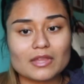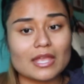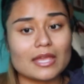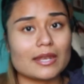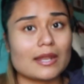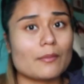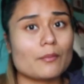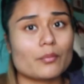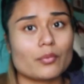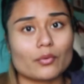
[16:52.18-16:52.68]

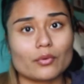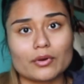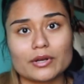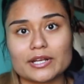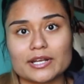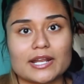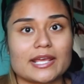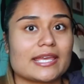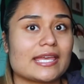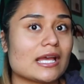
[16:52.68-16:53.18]
and I'm bored
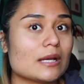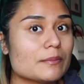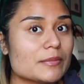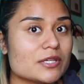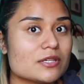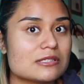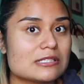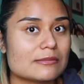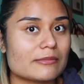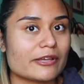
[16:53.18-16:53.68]
and I can't be
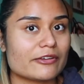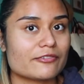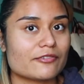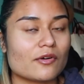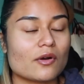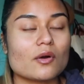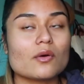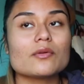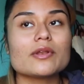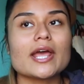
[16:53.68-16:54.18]
using my
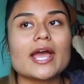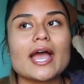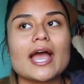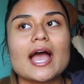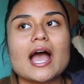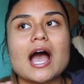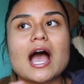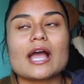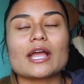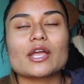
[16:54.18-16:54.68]
phone,
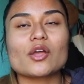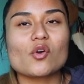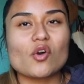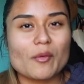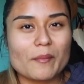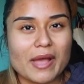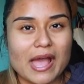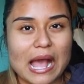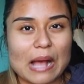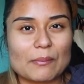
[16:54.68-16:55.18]
I can go
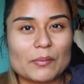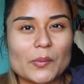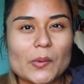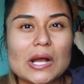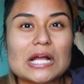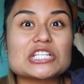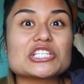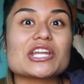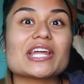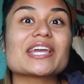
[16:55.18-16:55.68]
on my Apple
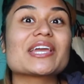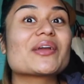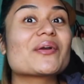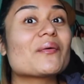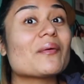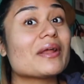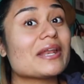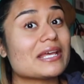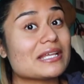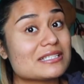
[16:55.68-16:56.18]
Watch and I can
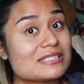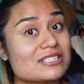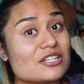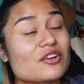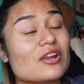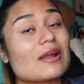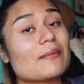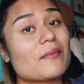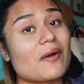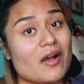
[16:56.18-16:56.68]
go on
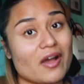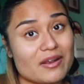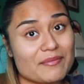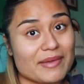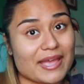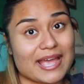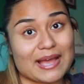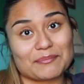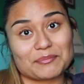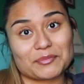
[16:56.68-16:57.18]
Instagram on
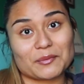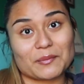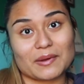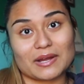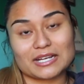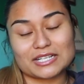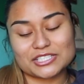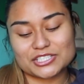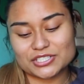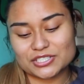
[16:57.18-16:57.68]
my Apple
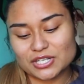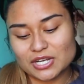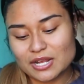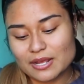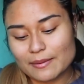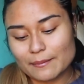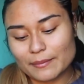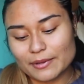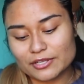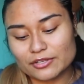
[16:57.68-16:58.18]
Watch.
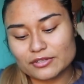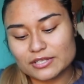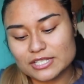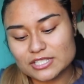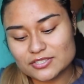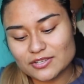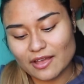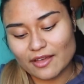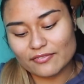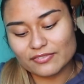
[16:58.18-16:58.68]
But you need
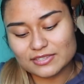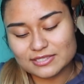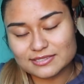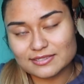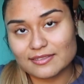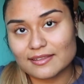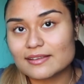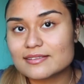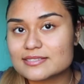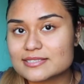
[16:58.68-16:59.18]
to have this
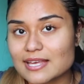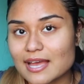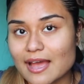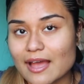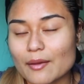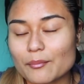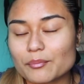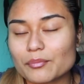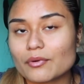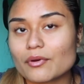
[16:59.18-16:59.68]
Lens
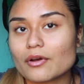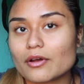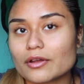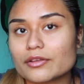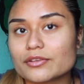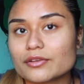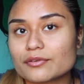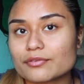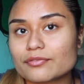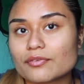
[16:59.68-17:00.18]
app
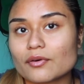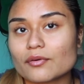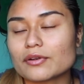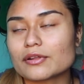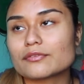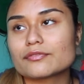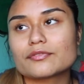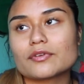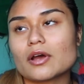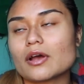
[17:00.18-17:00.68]
on your phone.
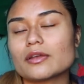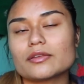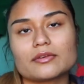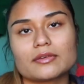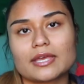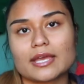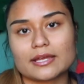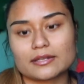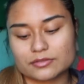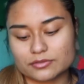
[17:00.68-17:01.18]
If not, you
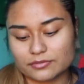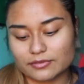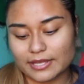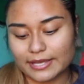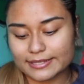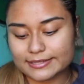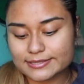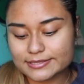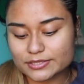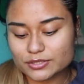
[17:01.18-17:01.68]
can't do
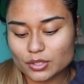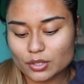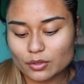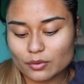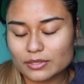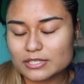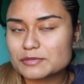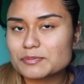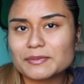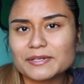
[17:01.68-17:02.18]
that. So
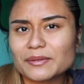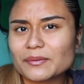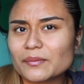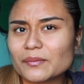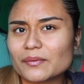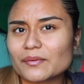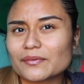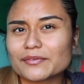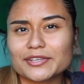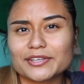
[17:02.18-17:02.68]
it's pretty
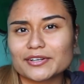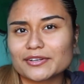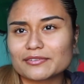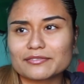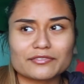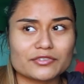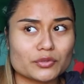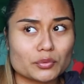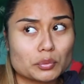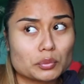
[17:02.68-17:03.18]
cool, you know,
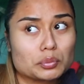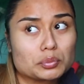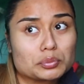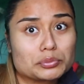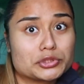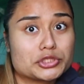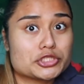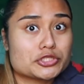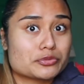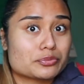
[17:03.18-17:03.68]
if you
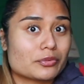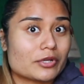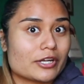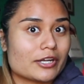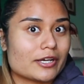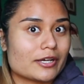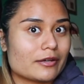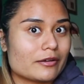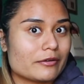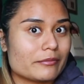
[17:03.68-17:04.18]
just want
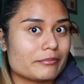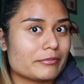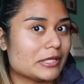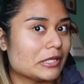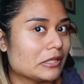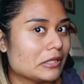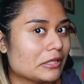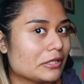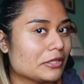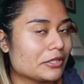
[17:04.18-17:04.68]
to be